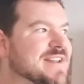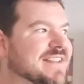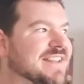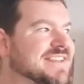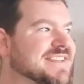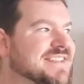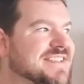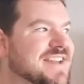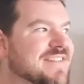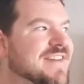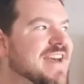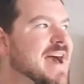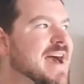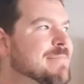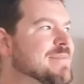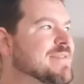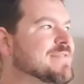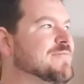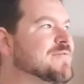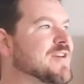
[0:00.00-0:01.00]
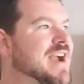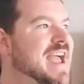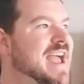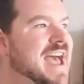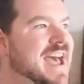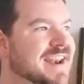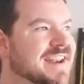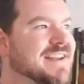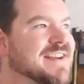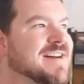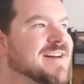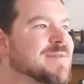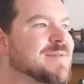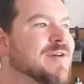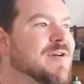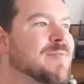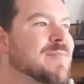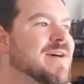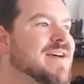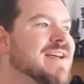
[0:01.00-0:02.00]
Like stuff happened where I had to come
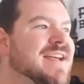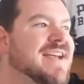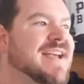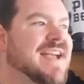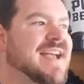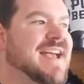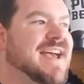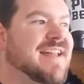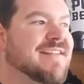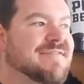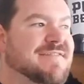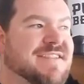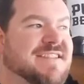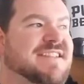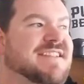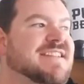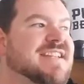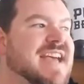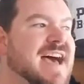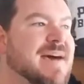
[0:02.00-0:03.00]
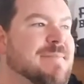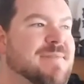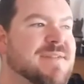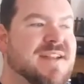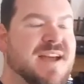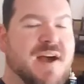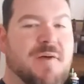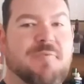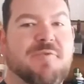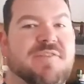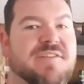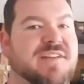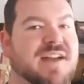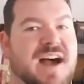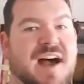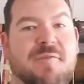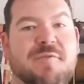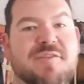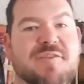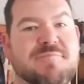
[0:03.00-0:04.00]
home, and if it didn't happen, I would
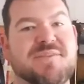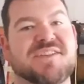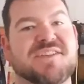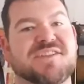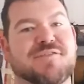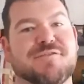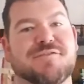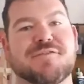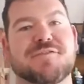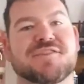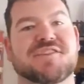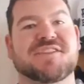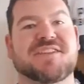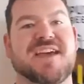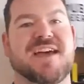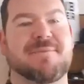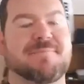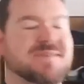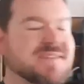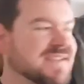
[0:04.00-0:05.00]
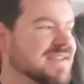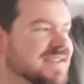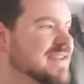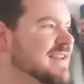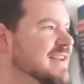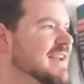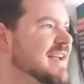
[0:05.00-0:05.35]
I would have missed her first steps.